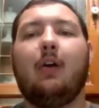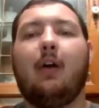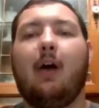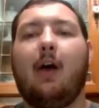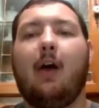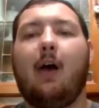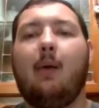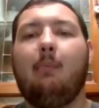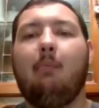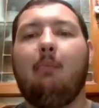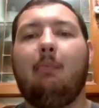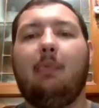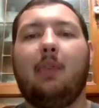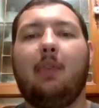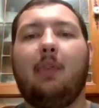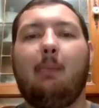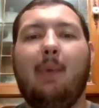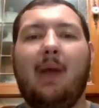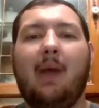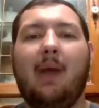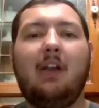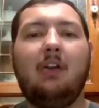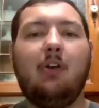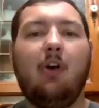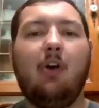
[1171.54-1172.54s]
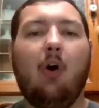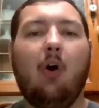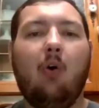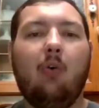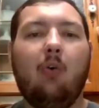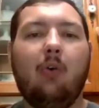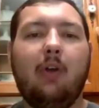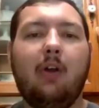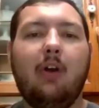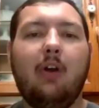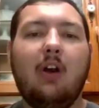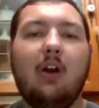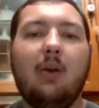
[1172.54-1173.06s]
The main
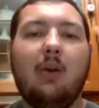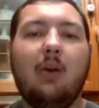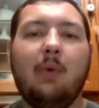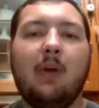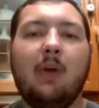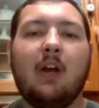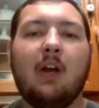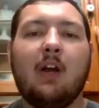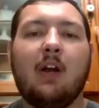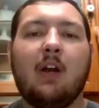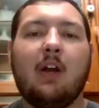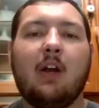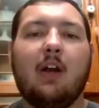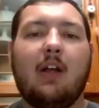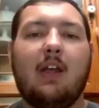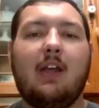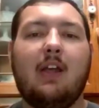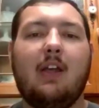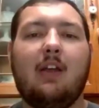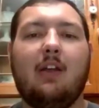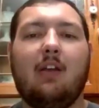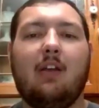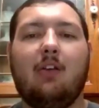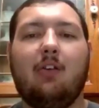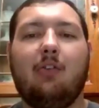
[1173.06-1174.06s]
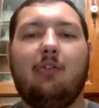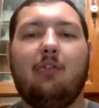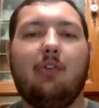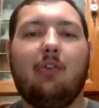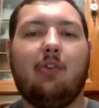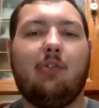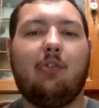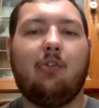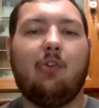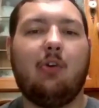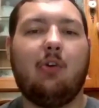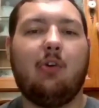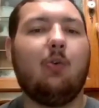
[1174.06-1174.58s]
goal here
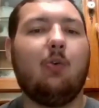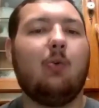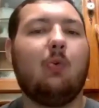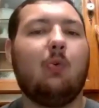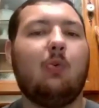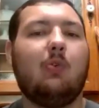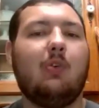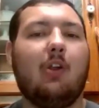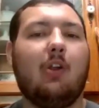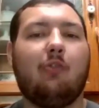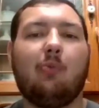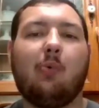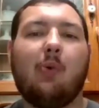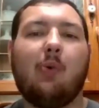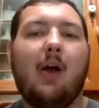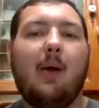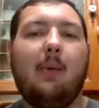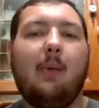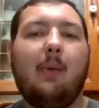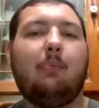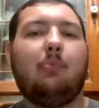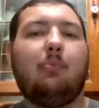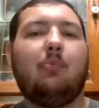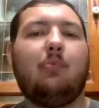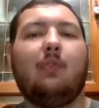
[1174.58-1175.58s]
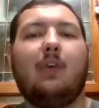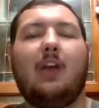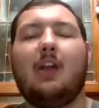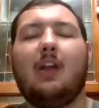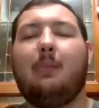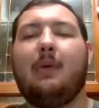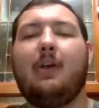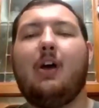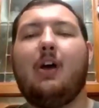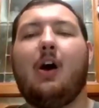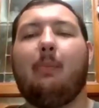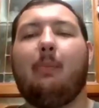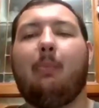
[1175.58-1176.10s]
is to disrupt
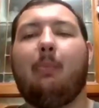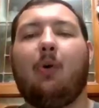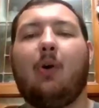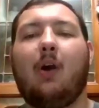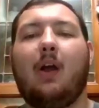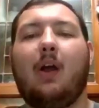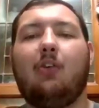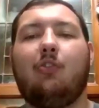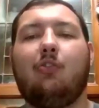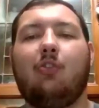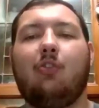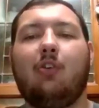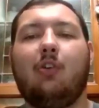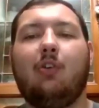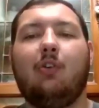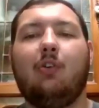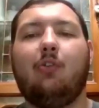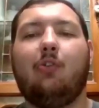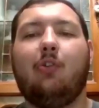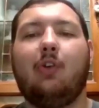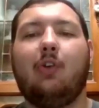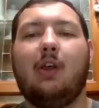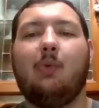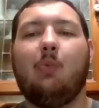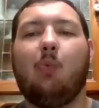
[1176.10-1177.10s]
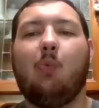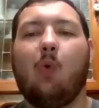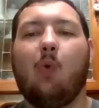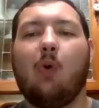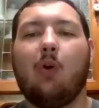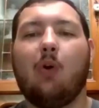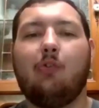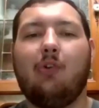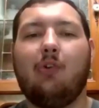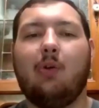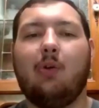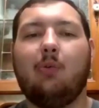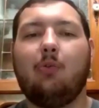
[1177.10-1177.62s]
enemy operations in
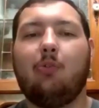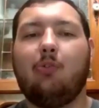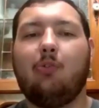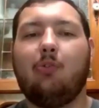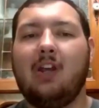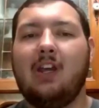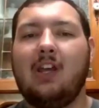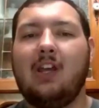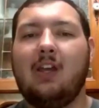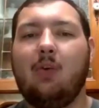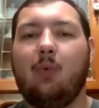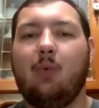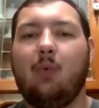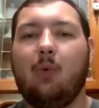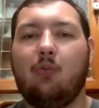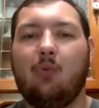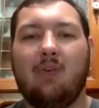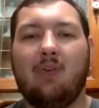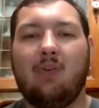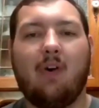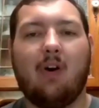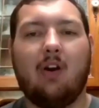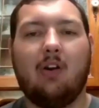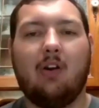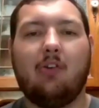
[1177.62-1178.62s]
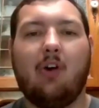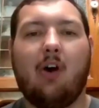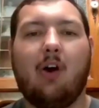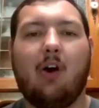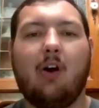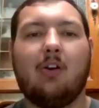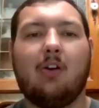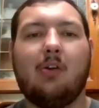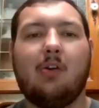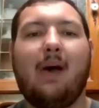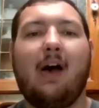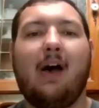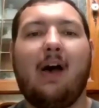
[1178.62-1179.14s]
War Zone C, which we've already
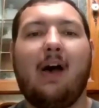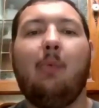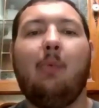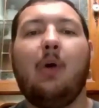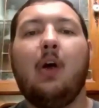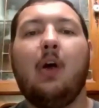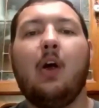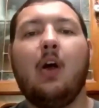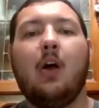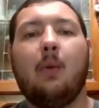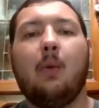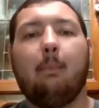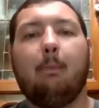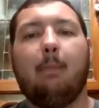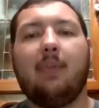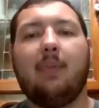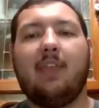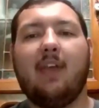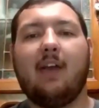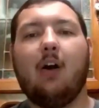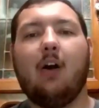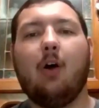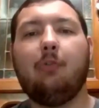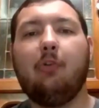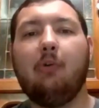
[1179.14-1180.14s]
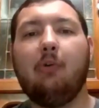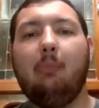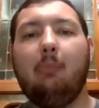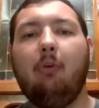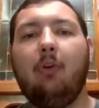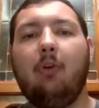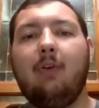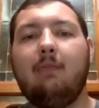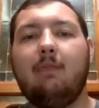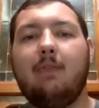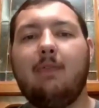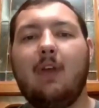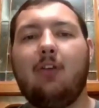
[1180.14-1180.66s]
talked about. But they also
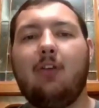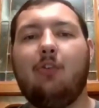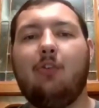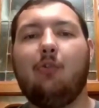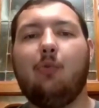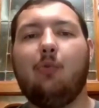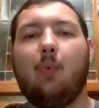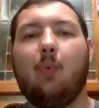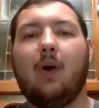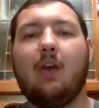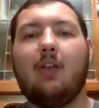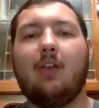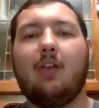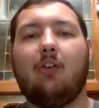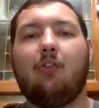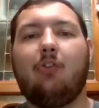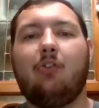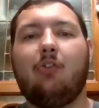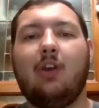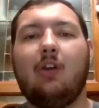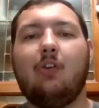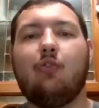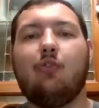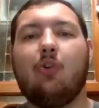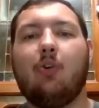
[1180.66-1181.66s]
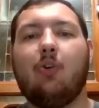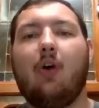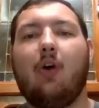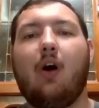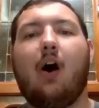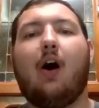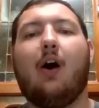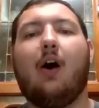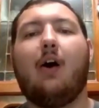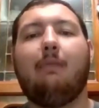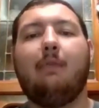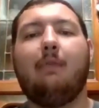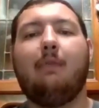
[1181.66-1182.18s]
believe this is where the central
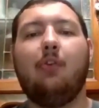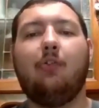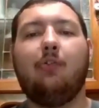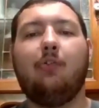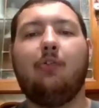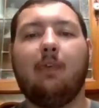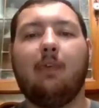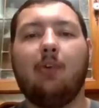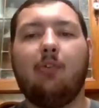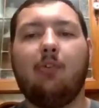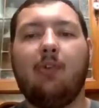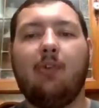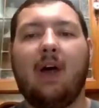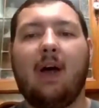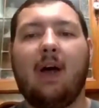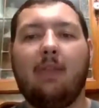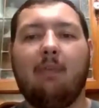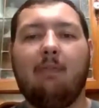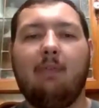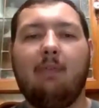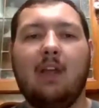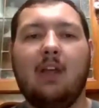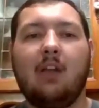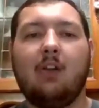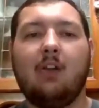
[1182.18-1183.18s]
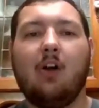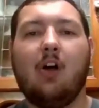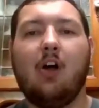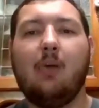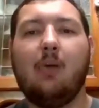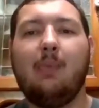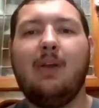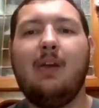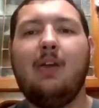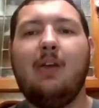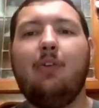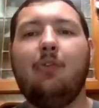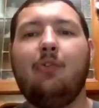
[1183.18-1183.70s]
office for South
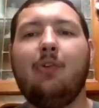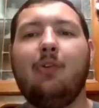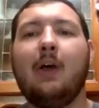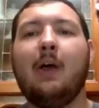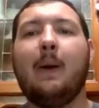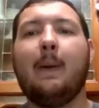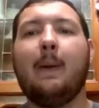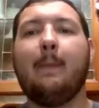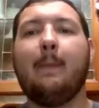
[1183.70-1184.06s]
Vietnam is.